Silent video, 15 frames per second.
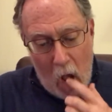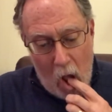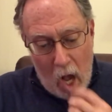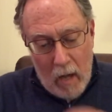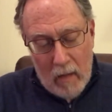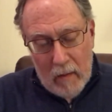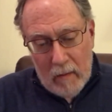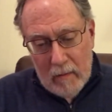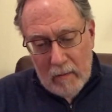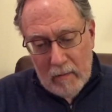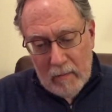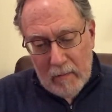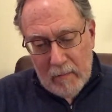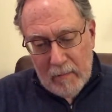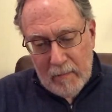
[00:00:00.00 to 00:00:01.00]

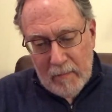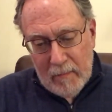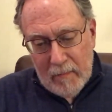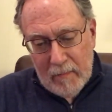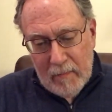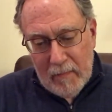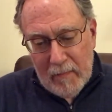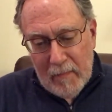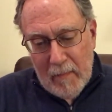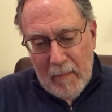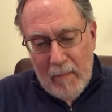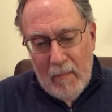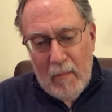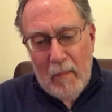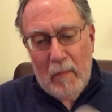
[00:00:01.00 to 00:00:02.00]

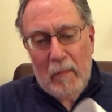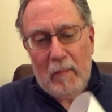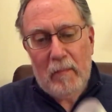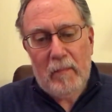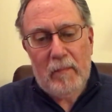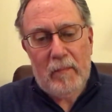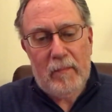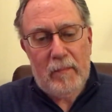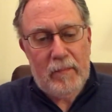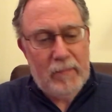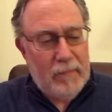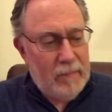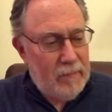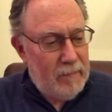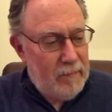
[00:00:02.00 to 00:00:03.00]

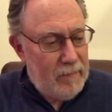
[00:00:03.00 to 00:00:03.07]
Nothing is said.